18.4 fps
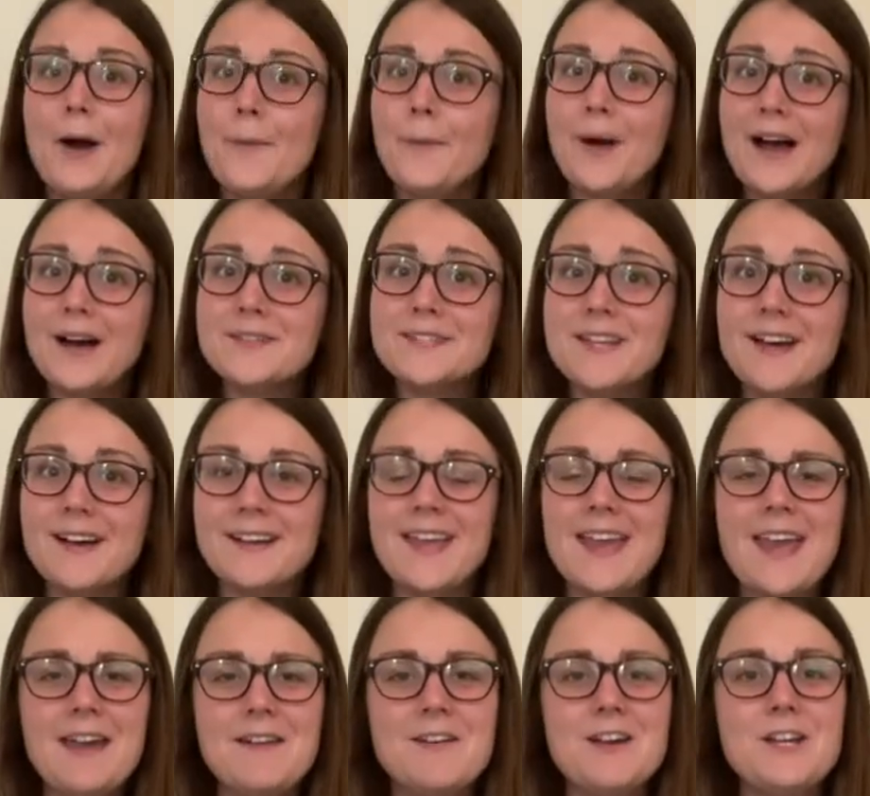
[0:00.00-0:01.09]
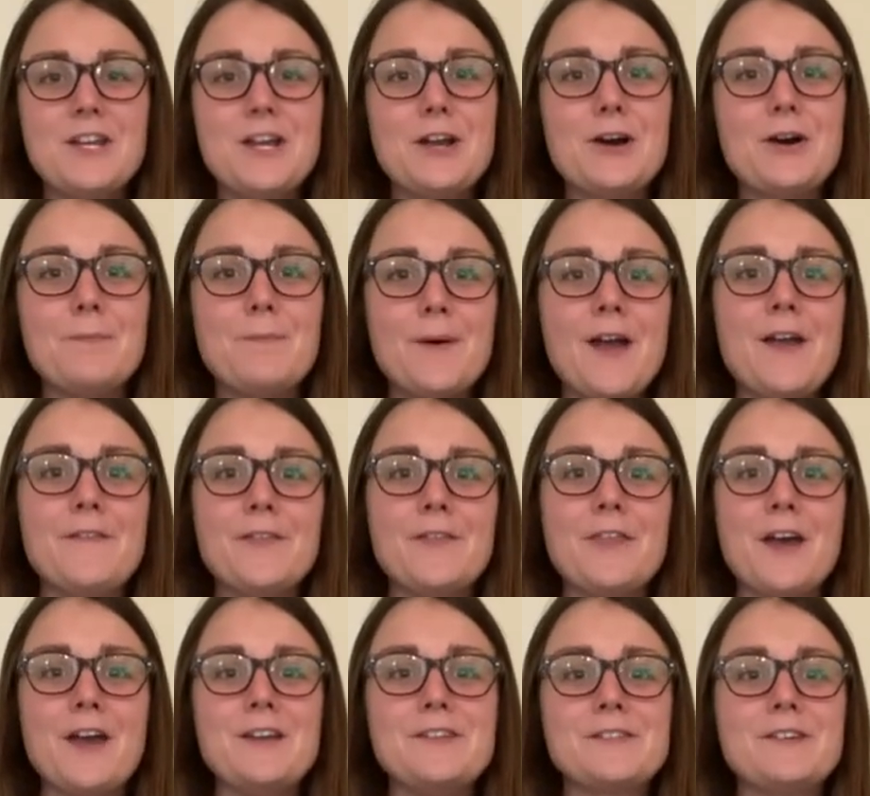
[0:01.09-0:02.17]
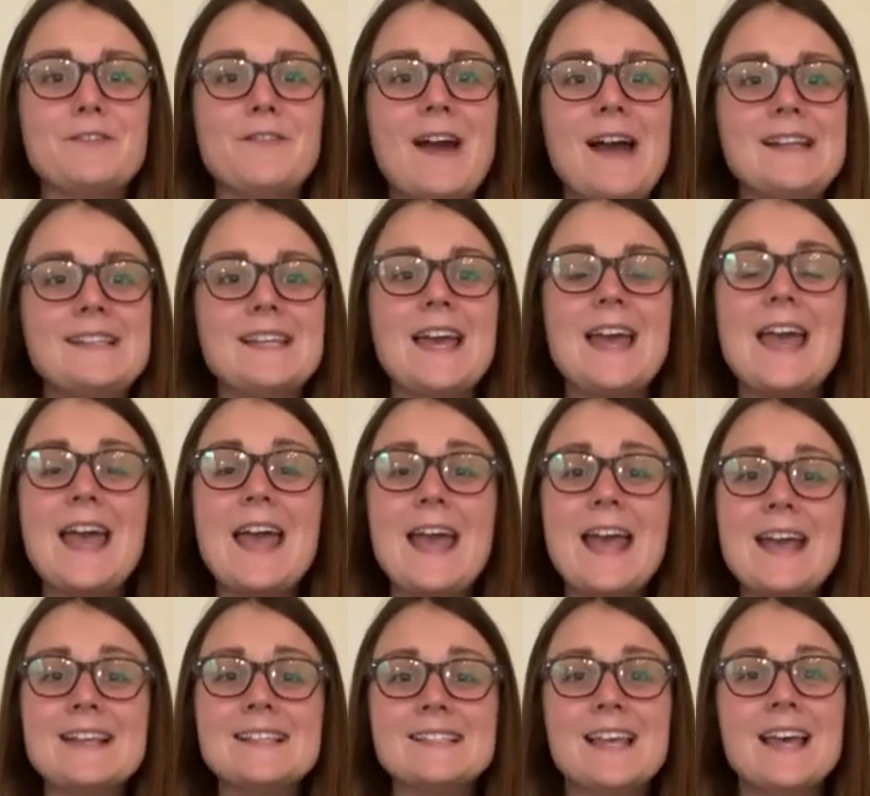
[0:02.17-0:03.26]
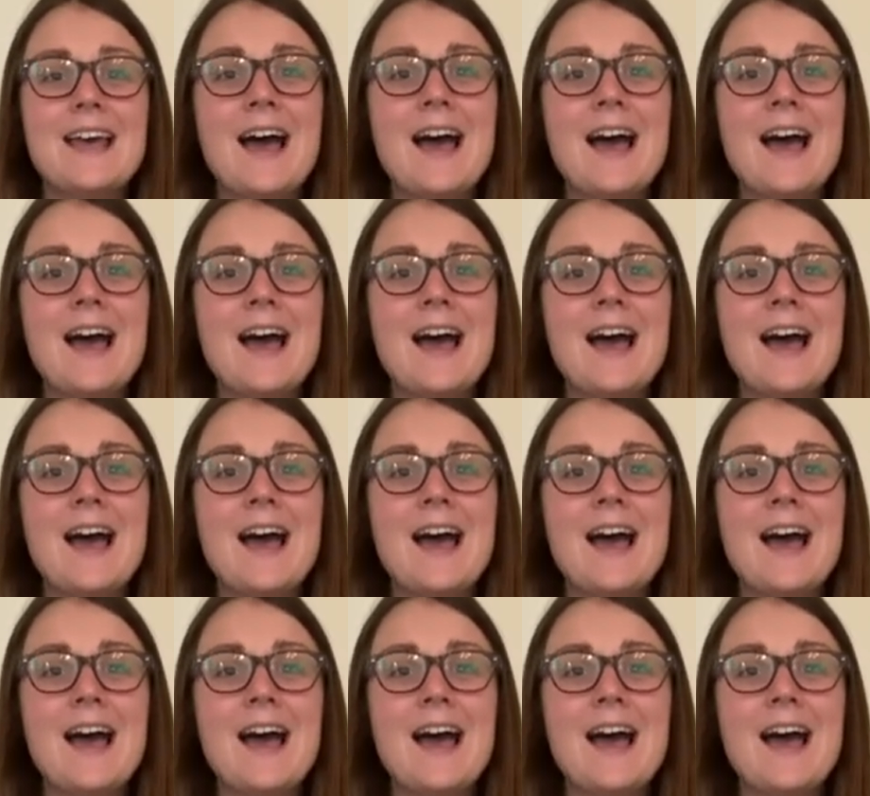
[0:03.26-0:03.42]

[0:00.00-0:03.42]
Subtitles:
Well done, Kieran, you got both of those correct. It is